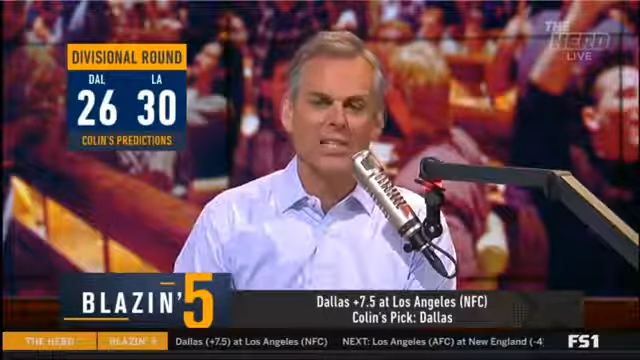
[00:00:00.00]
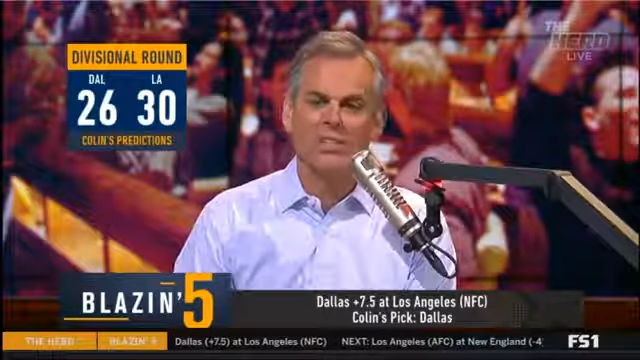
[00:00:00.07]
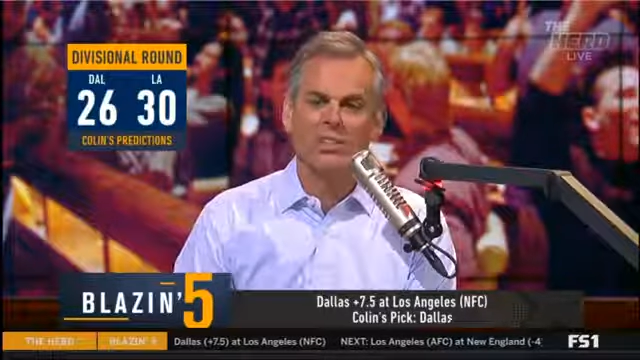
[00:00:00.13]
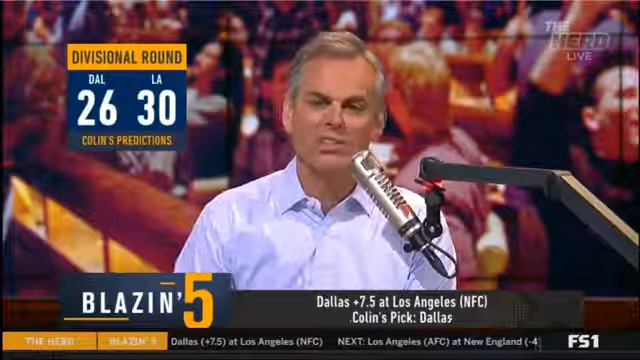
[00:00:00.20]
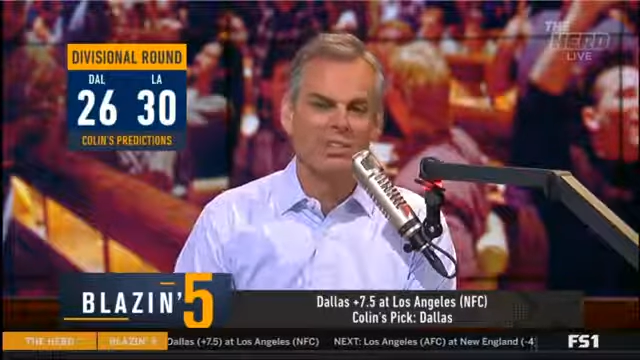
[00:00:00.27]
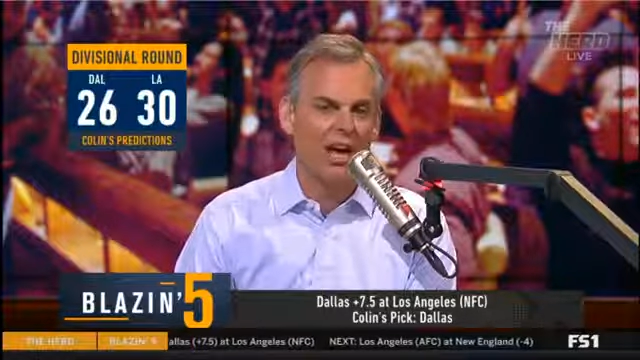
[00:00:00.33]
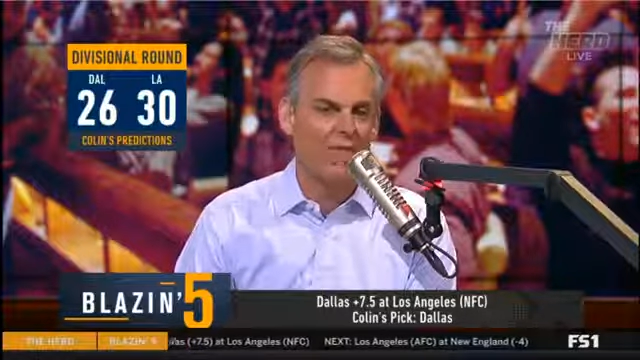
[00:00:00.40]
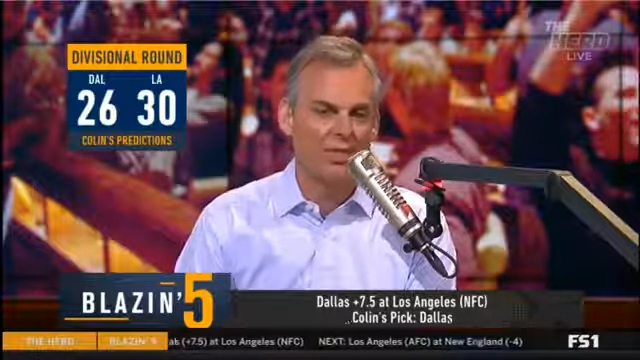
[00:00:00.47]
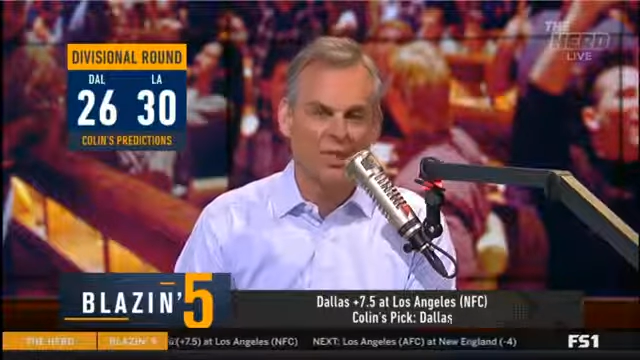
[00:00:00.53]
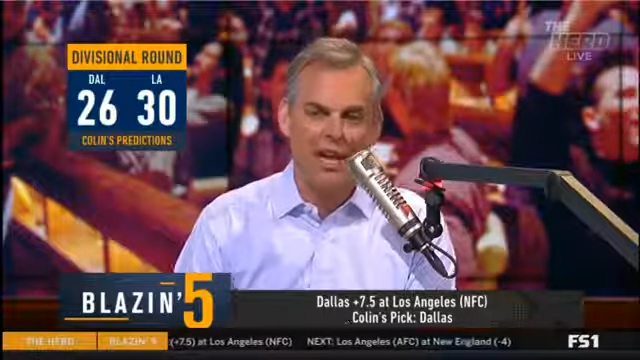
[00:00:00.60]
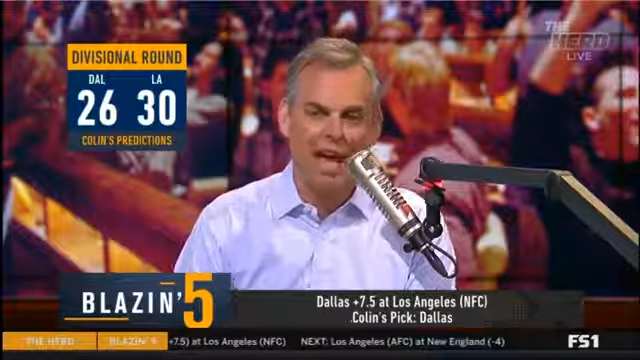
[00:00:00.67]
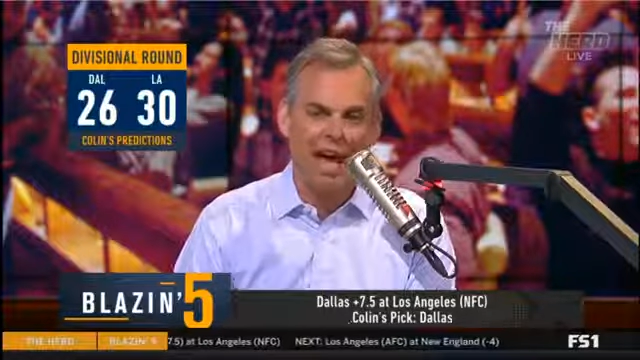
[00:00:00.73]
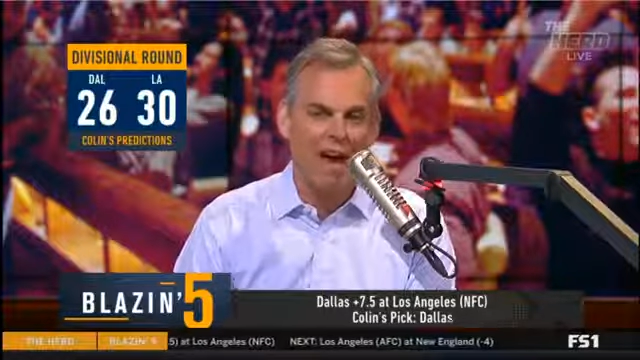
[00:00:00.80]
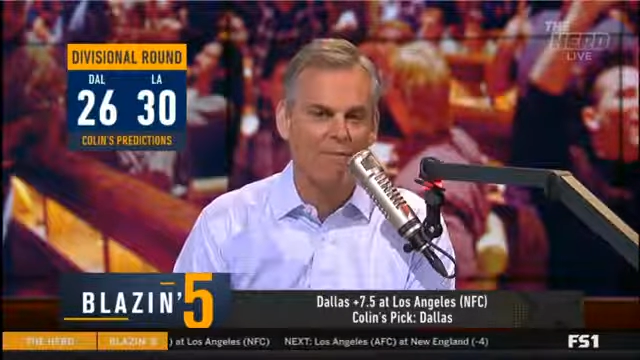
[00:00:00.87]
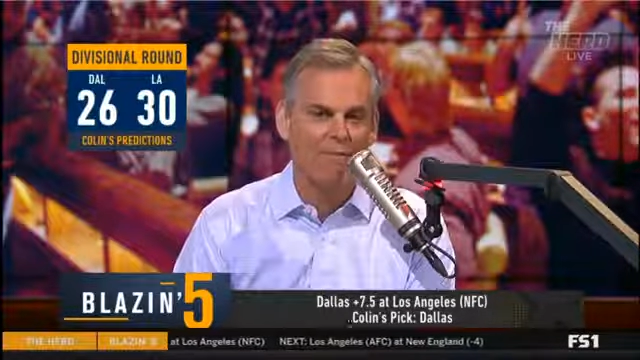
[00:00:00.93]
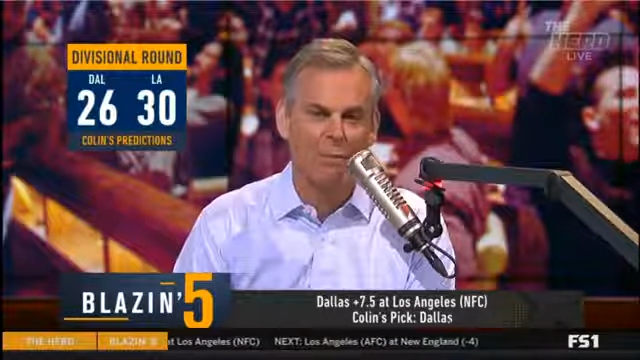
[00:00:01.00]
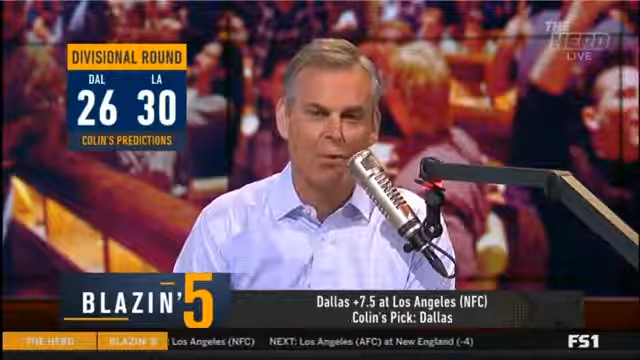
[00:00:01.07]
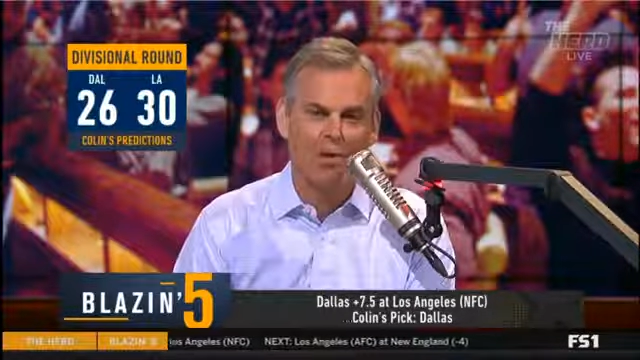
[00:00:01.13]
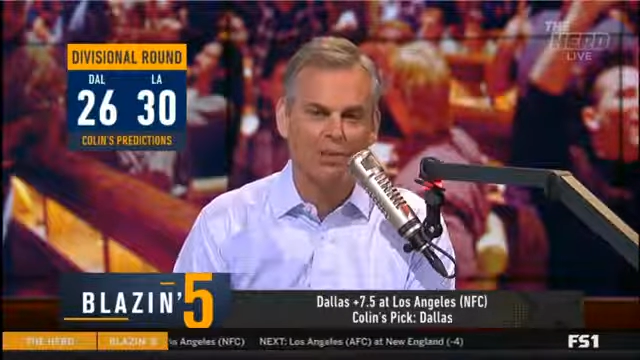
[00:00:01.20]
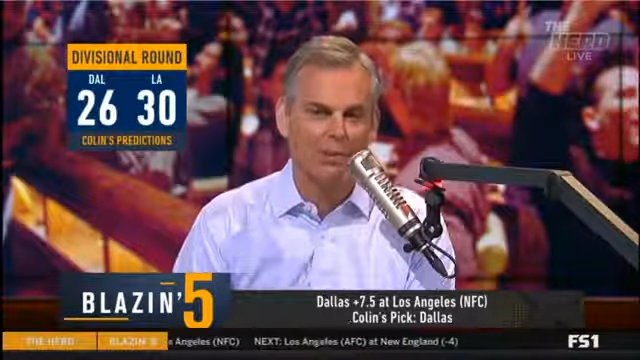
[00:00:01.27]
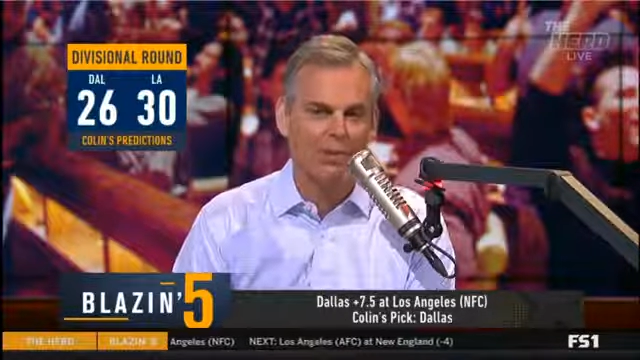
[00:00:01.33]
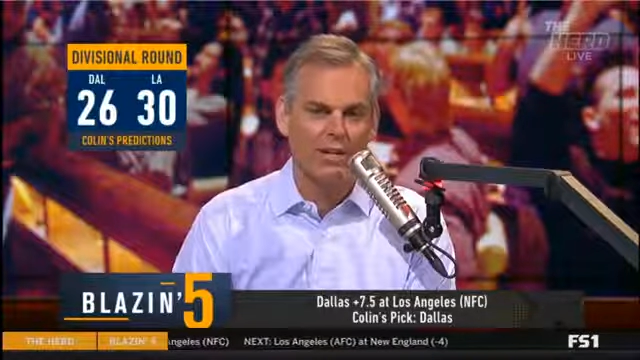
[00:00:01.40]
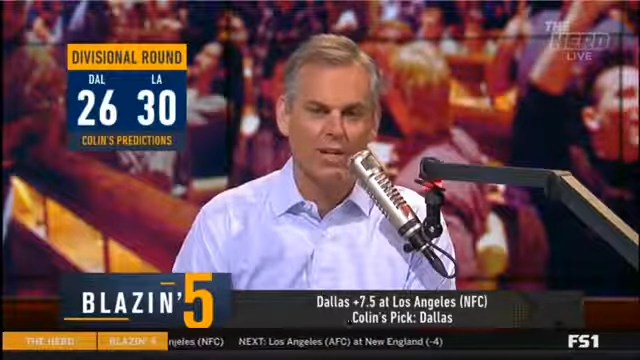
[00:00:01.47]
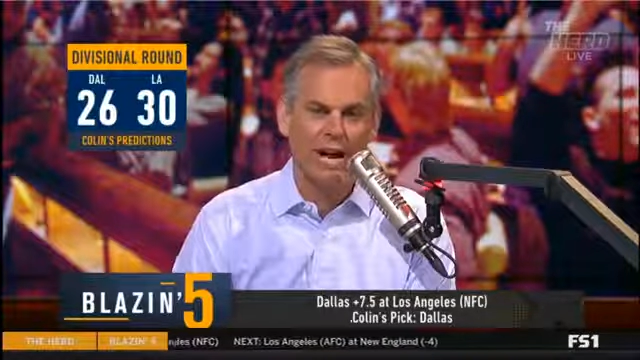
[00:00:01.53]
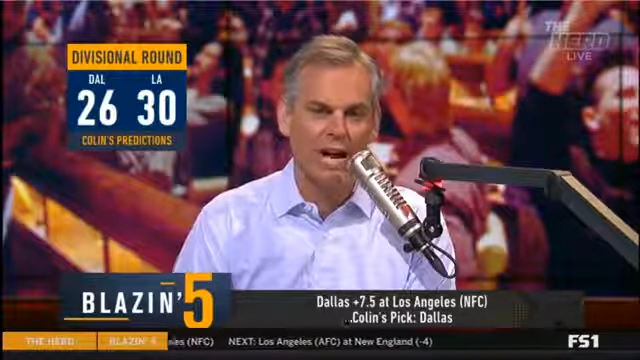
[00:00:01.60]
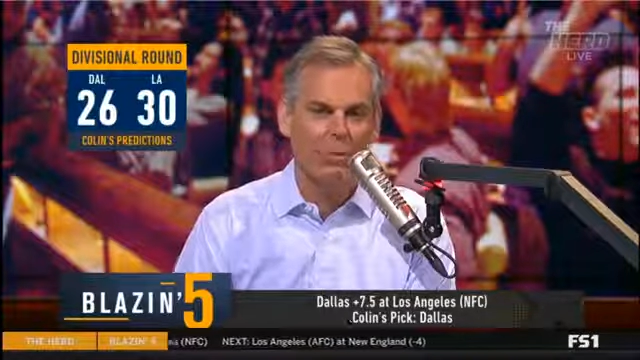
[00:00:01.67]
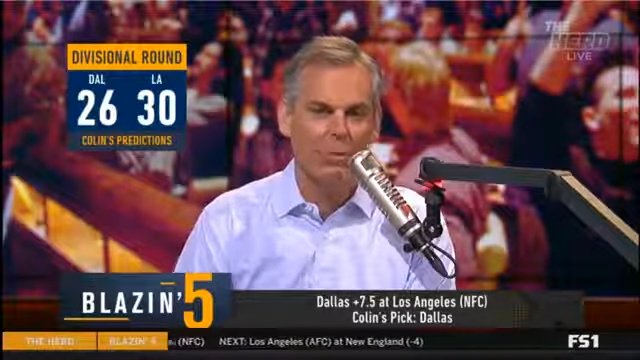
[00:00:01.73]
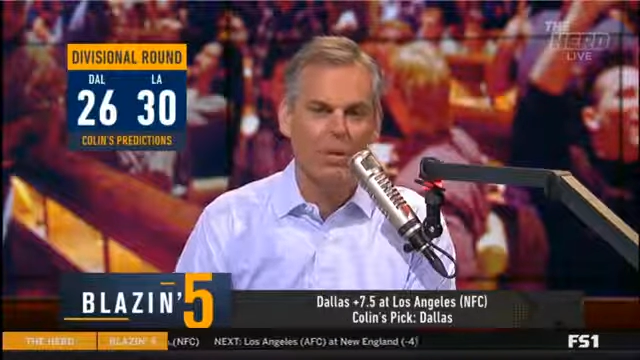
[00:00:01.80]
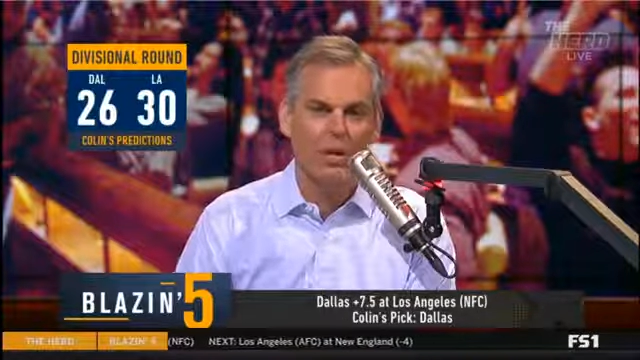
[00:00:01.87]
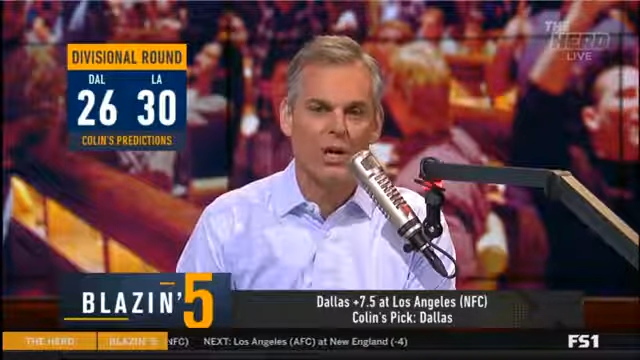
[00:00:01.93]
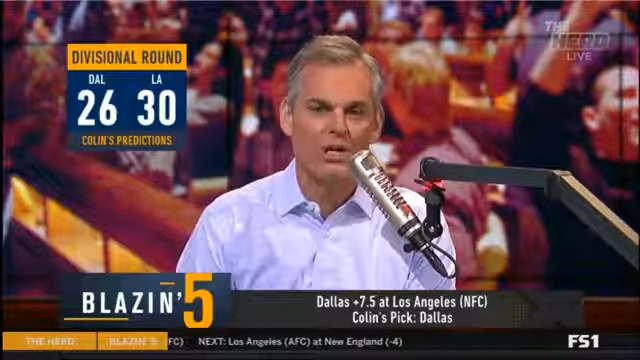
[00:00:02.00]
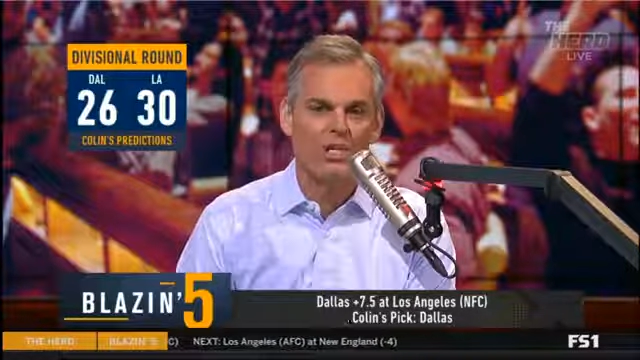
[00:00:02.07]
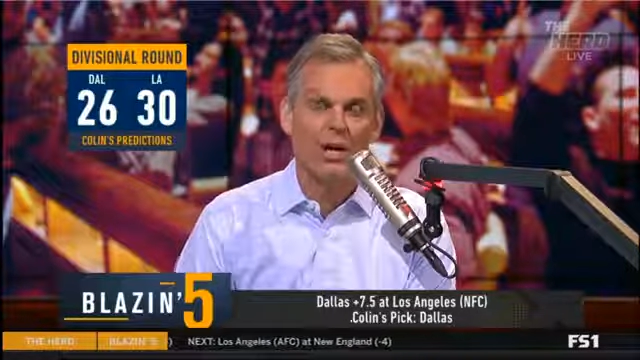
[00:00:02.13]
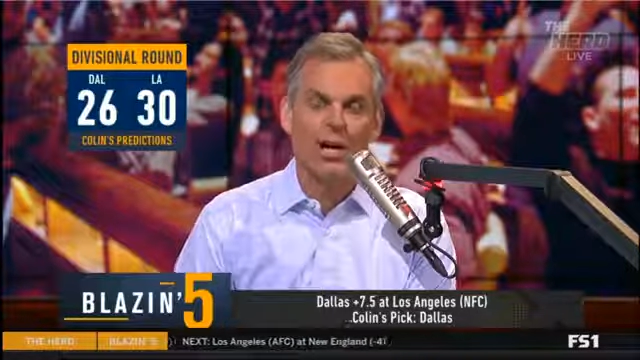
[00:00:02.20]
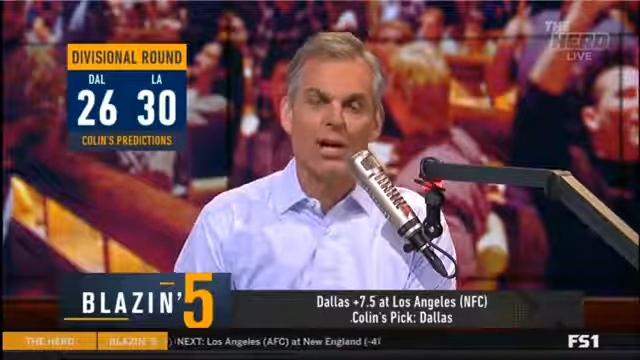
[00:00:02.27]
7.5 points with the Cowboys.